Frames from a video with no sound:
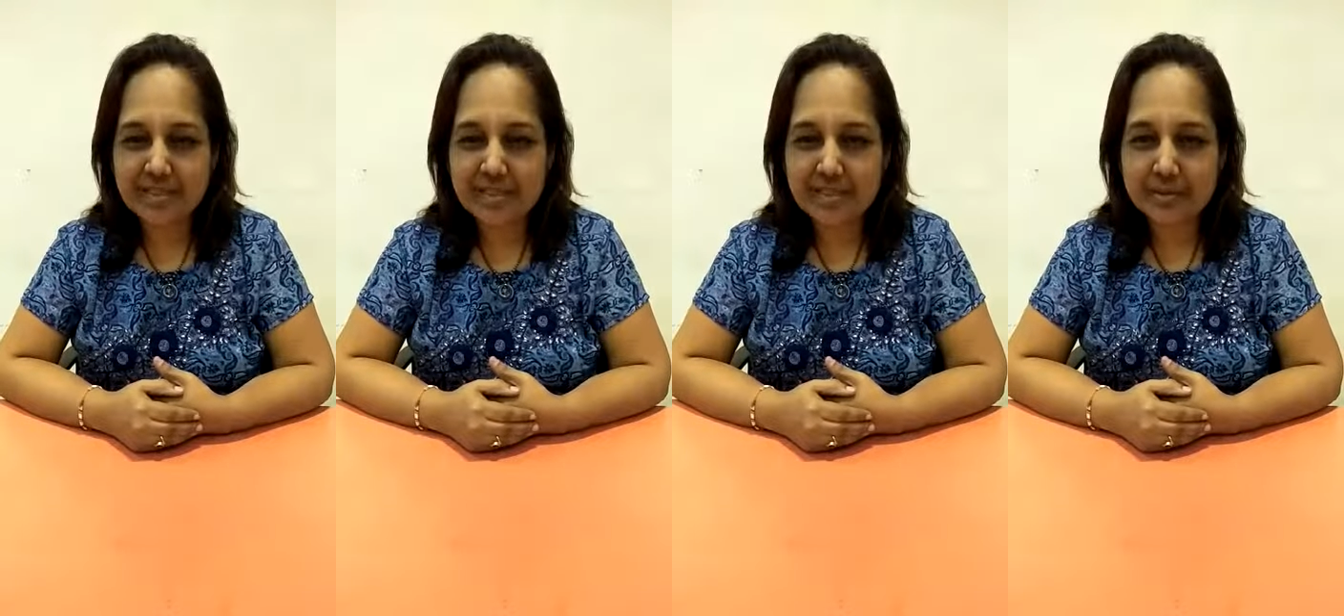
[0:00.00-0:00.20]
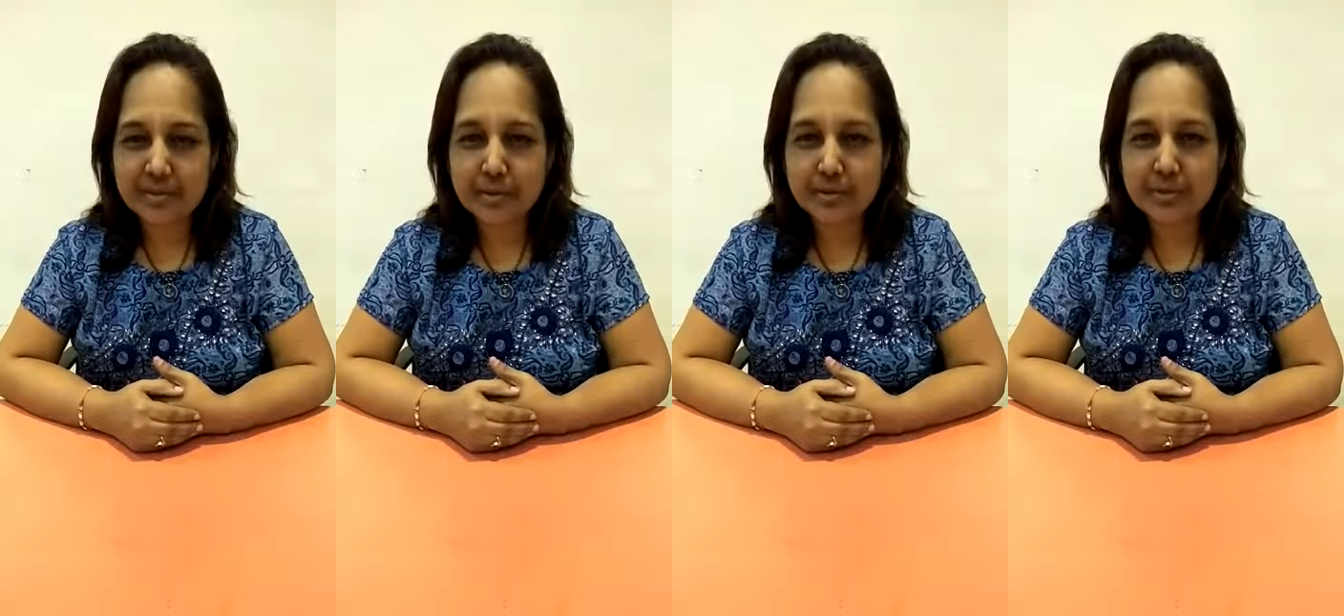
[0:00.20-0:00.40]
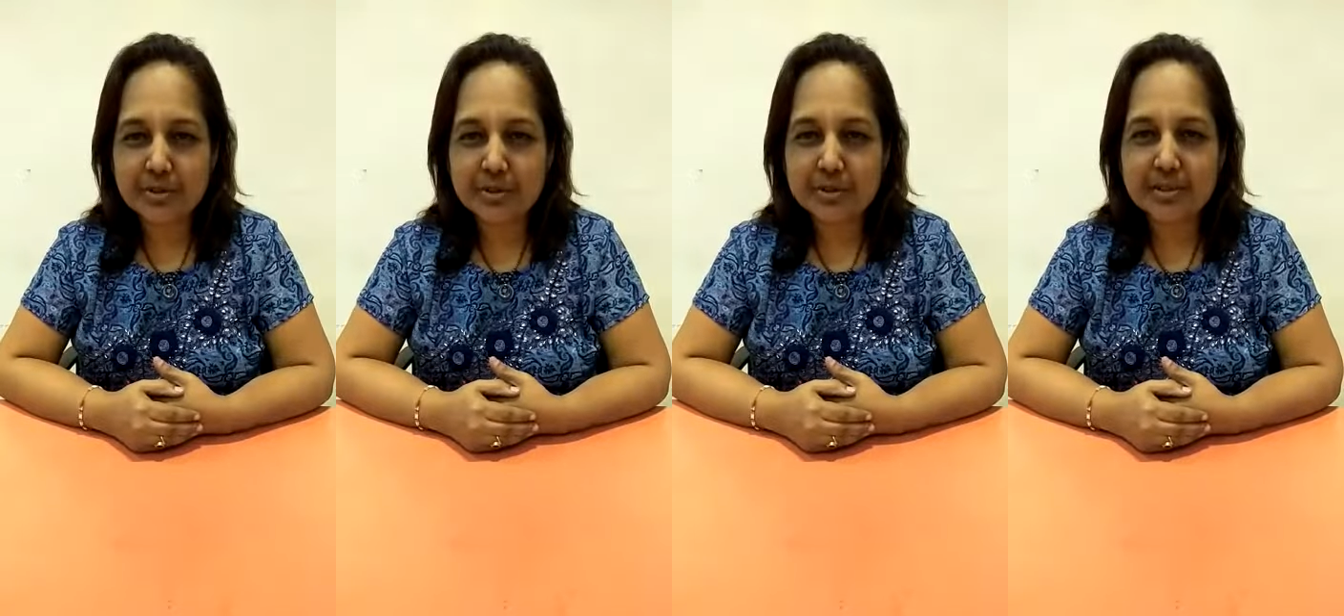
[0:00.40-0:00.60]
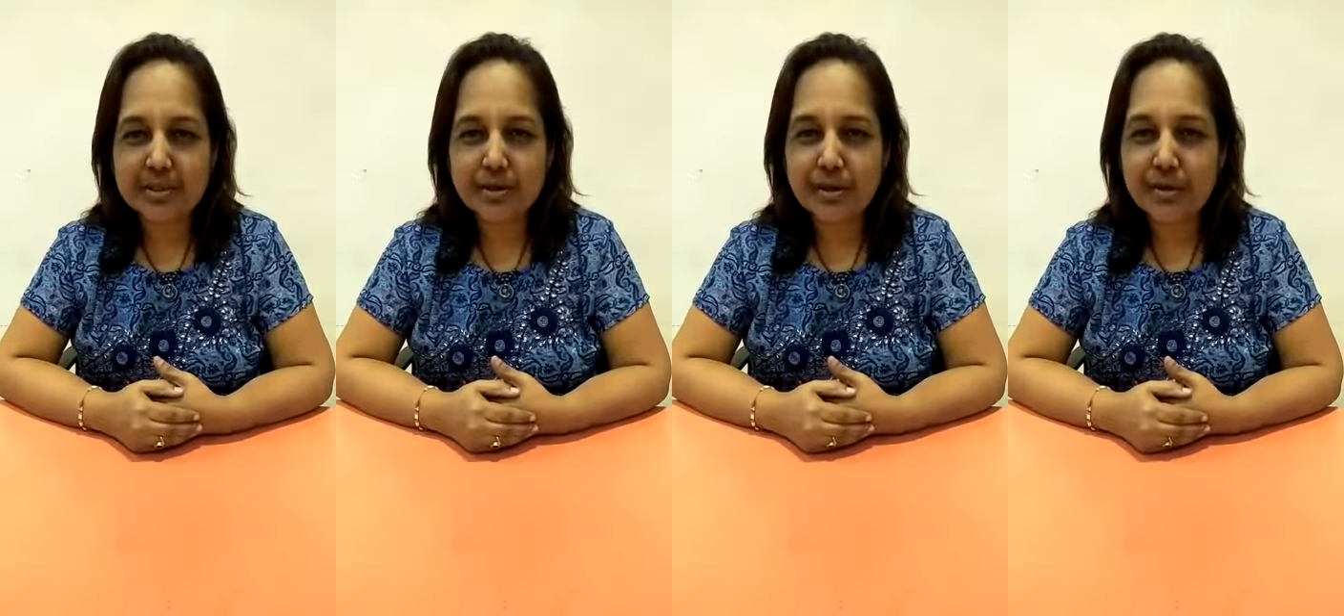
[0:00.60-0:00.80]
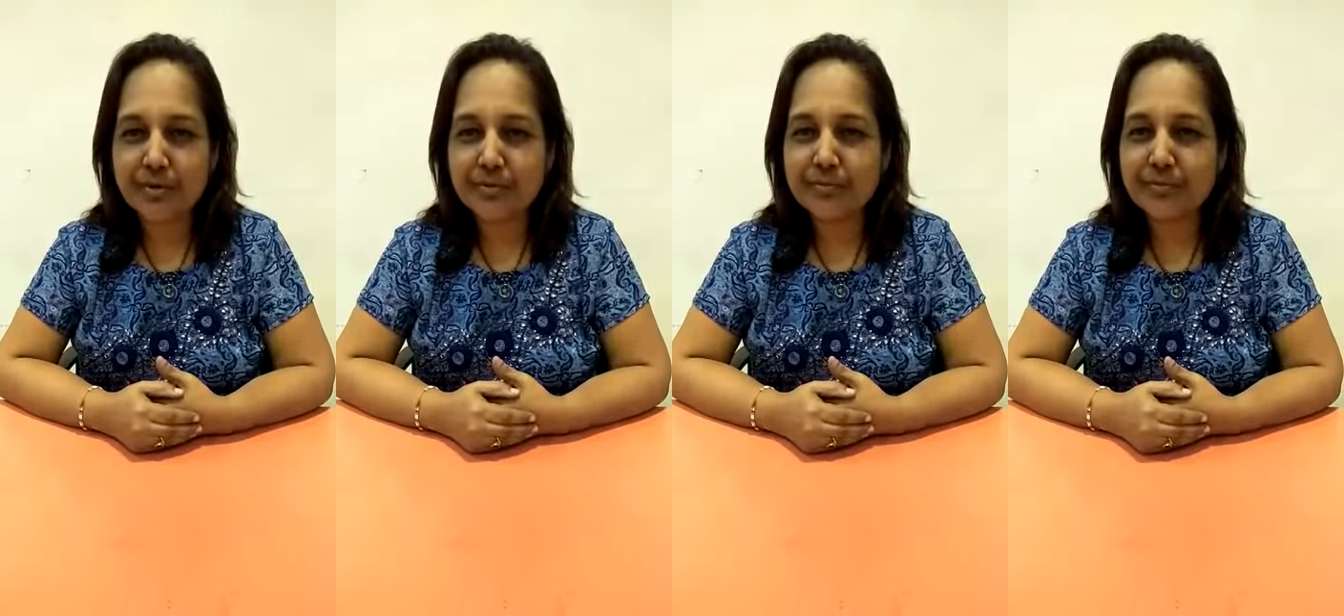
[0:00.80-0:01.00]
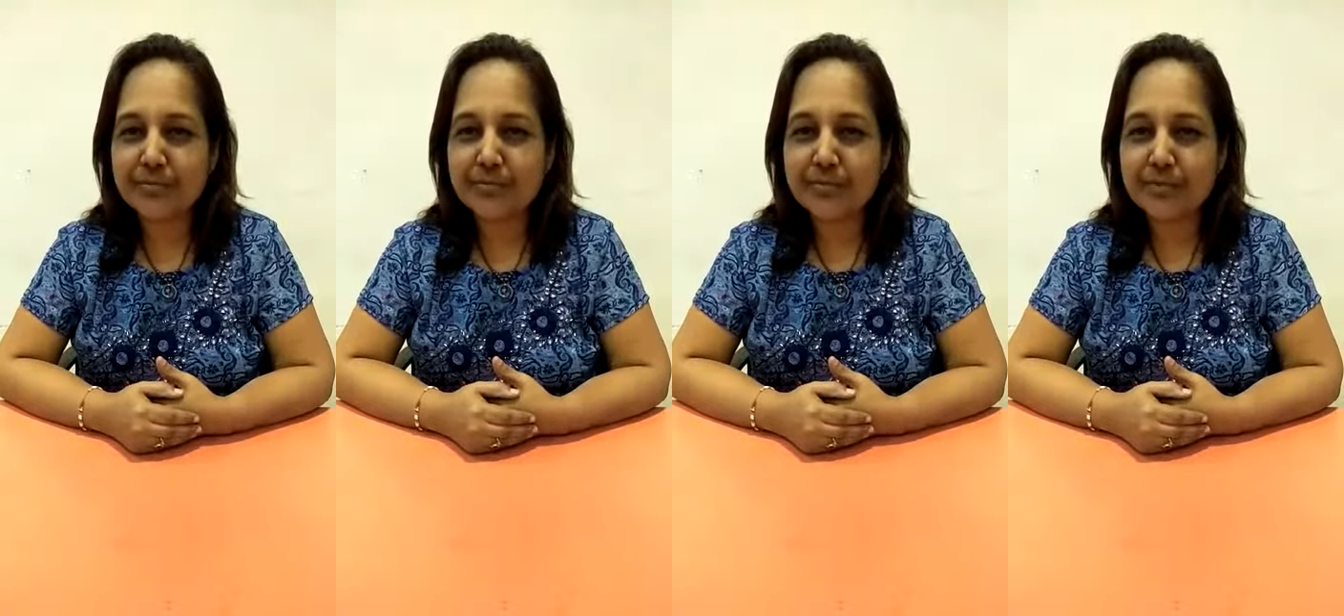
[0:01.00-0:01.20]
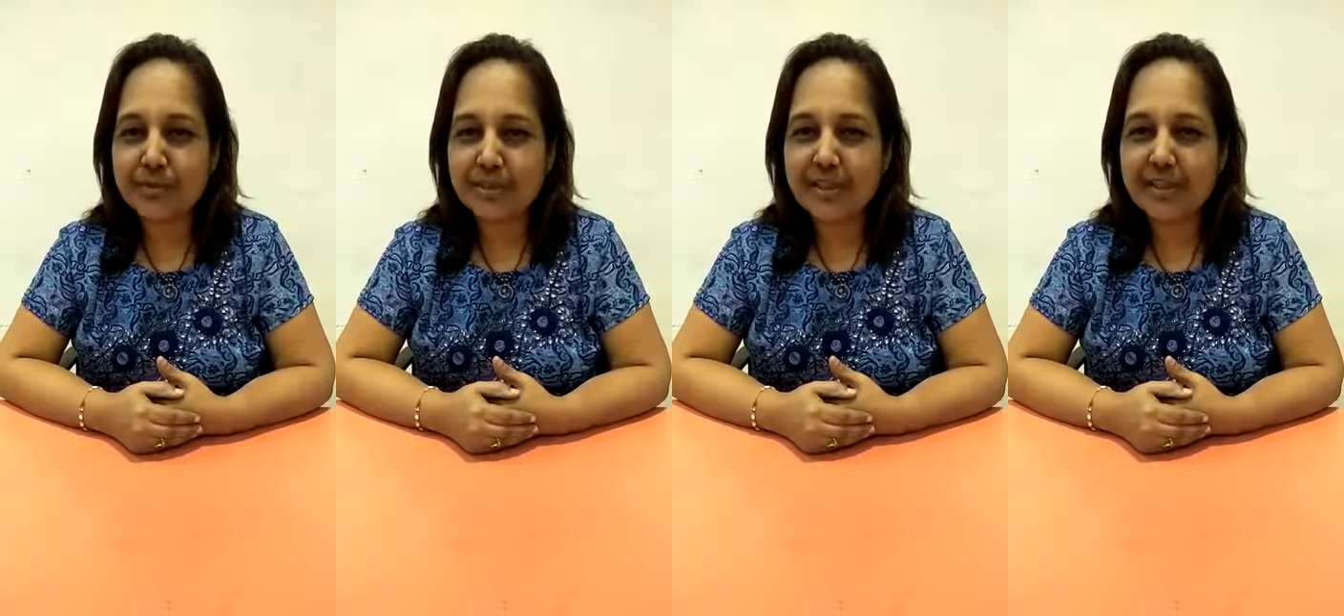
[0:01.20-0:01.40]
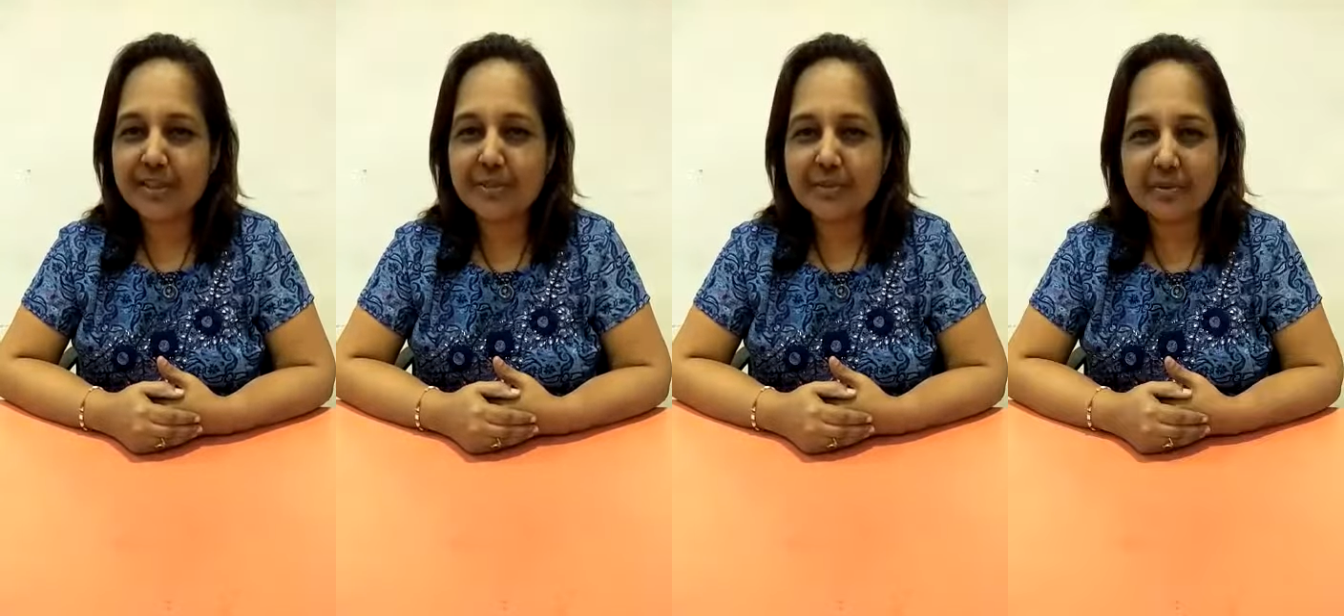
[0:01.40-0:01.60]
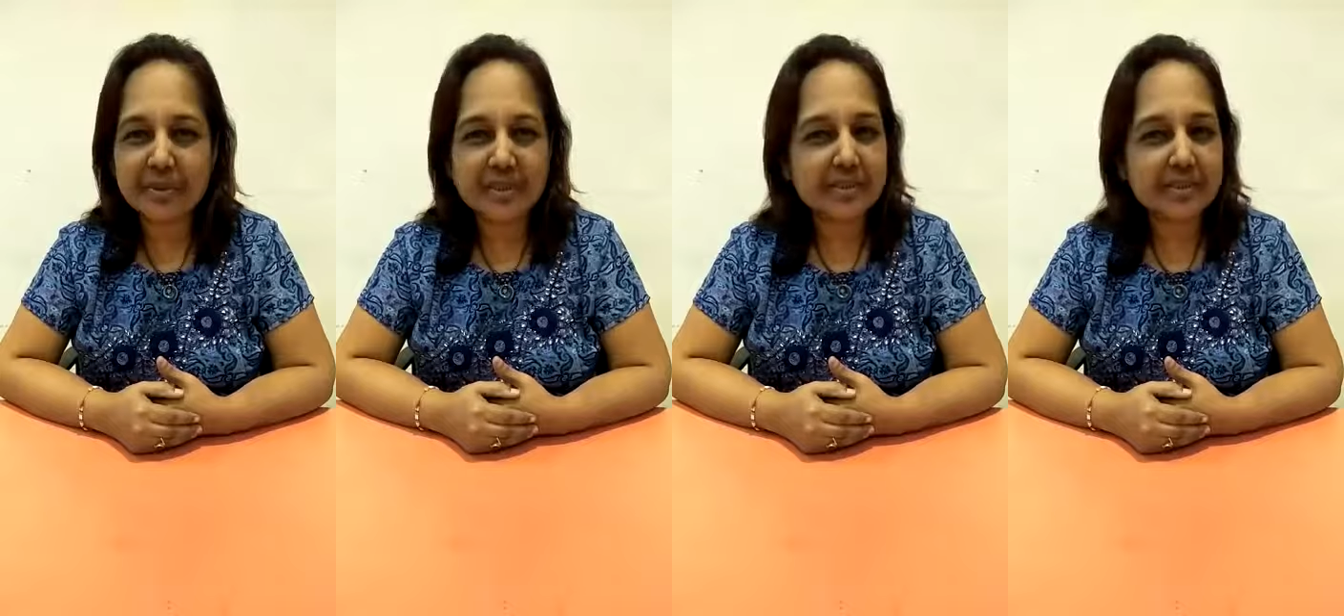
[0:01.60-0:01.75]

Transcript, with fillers: A total of 14